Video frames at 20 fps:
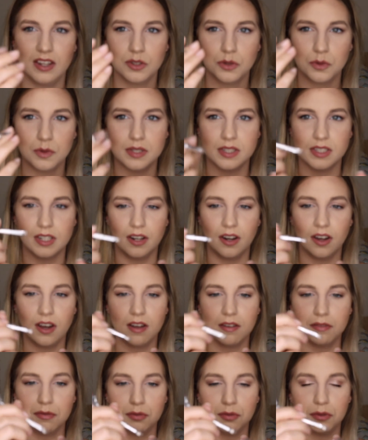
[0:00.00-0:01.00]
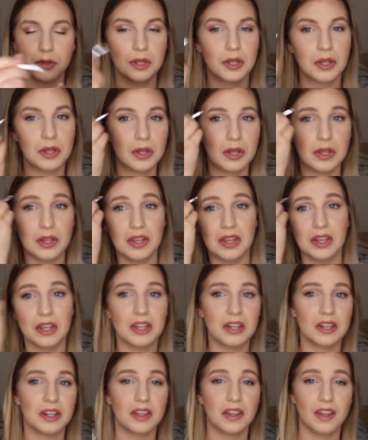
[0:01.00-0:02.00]
twist it off
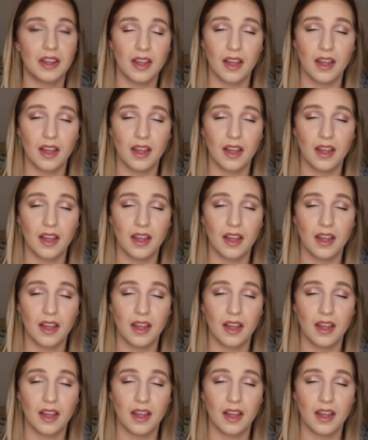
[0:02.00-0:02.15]
and